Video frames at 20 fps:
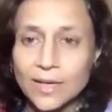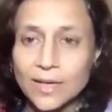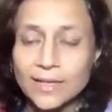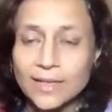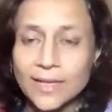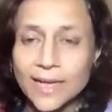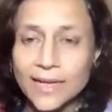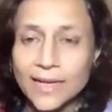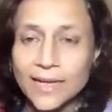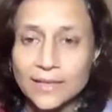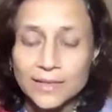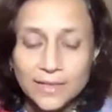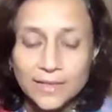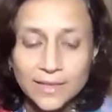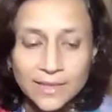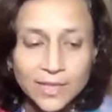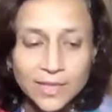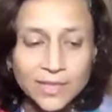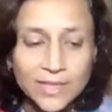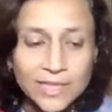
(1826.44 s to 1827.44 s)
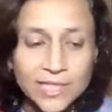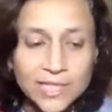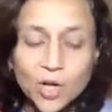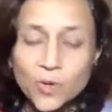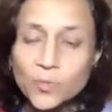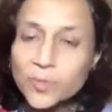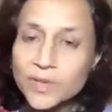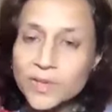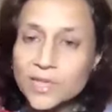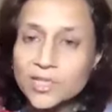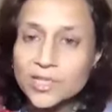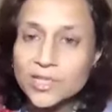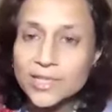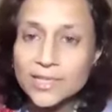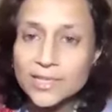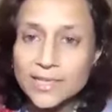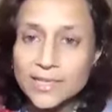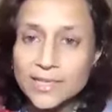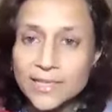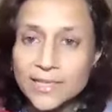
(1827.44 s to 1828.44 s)
Like in the Isha Upanishad,
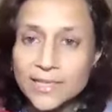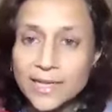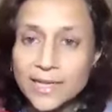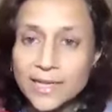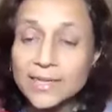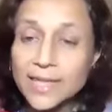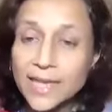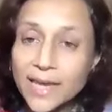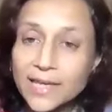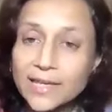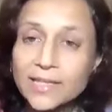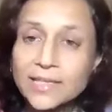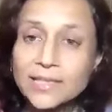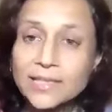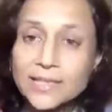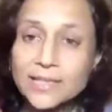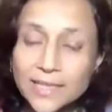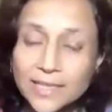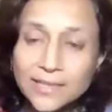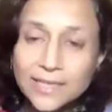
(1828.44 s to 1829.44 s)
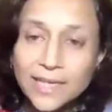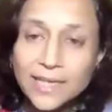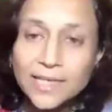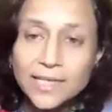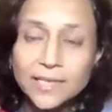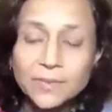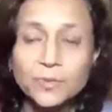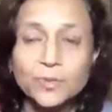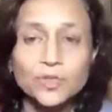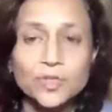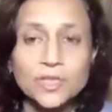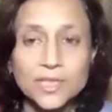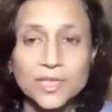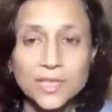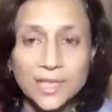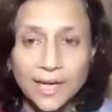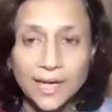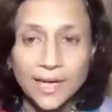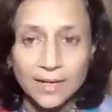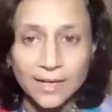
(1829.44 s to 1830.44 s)
it is said, Tena tyaktena
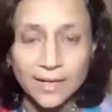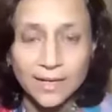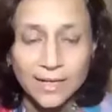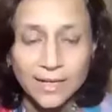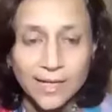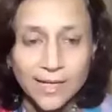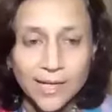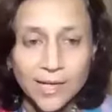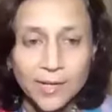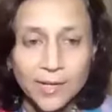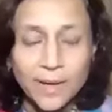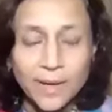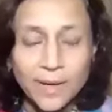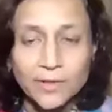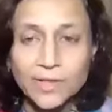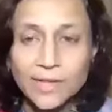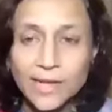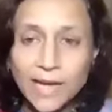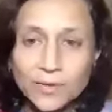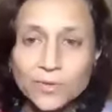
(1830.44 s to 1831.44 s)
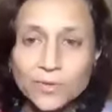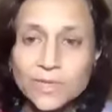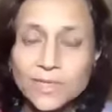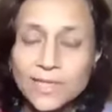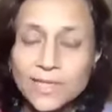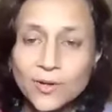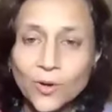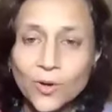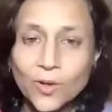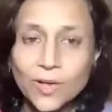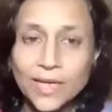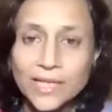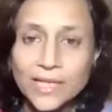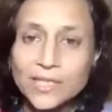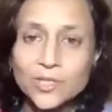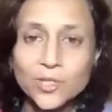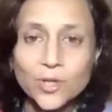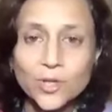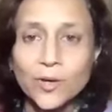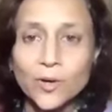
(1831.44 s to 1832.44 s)
bhunjitha. By renouncing all,
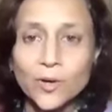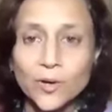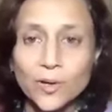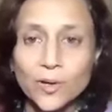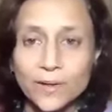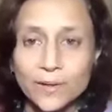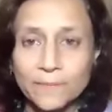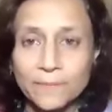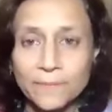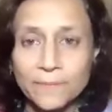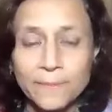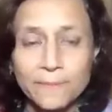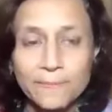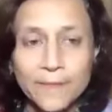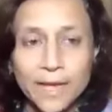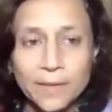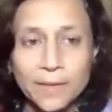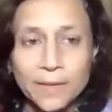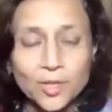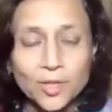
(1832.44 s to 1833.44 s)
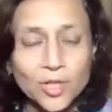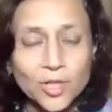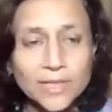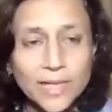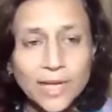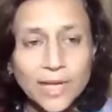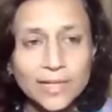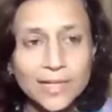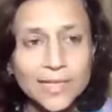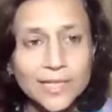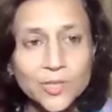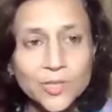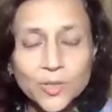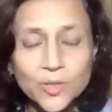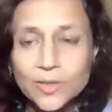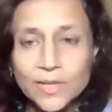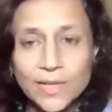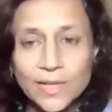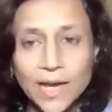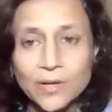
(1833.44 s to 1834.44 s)
enjoy all. Because unless you're
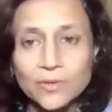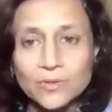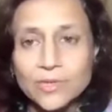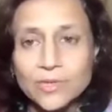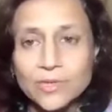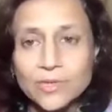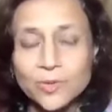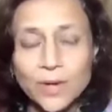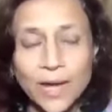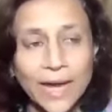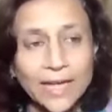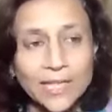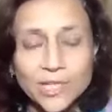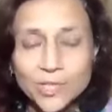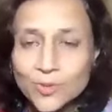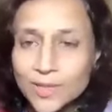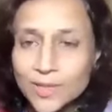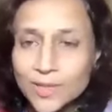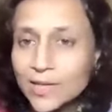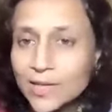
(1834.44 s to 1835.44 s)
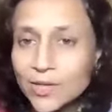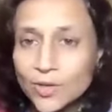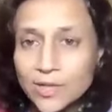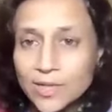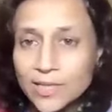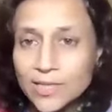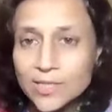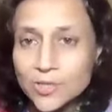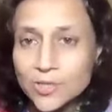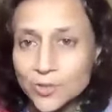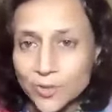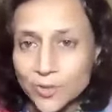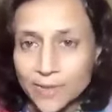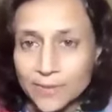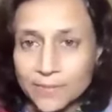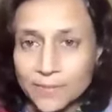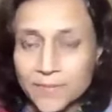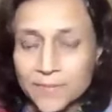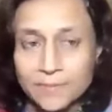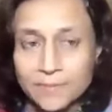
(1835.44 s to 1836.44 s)
renounced, you actually cannot enjoy.
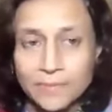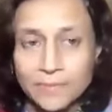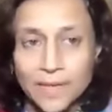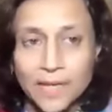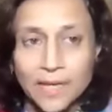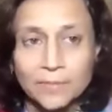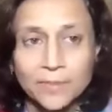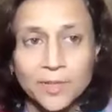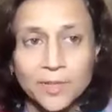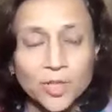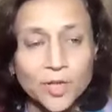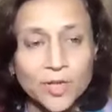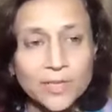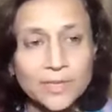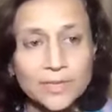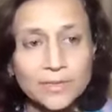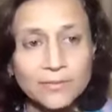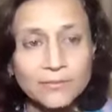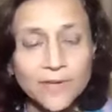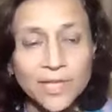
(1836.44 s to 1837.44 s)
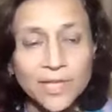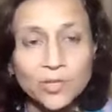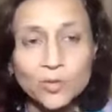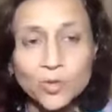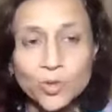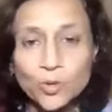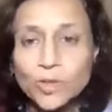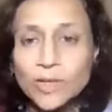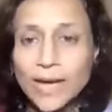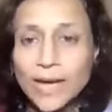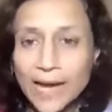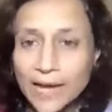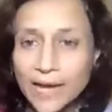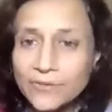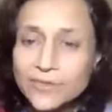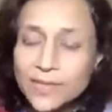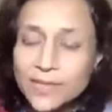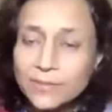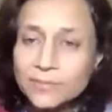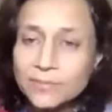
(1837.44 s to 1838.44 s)
Because when you don't have
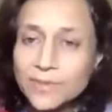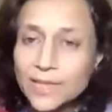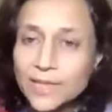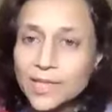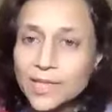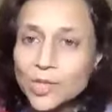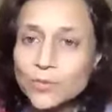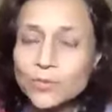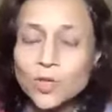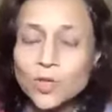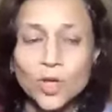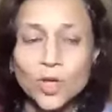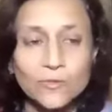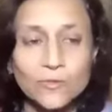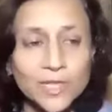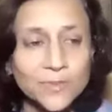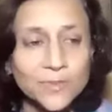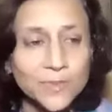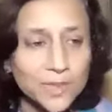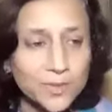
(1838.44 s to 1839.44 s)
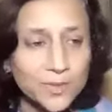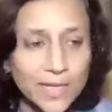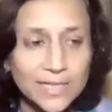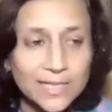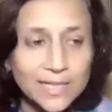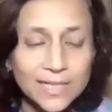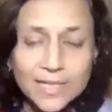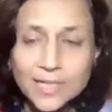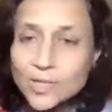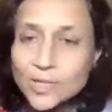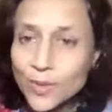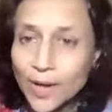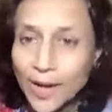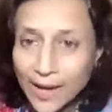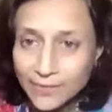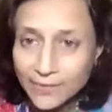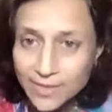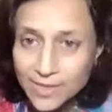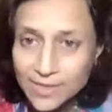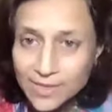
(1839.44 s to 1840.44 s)
something, you will always be restless to
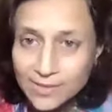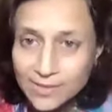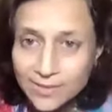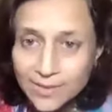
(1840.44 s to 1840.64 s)
have it.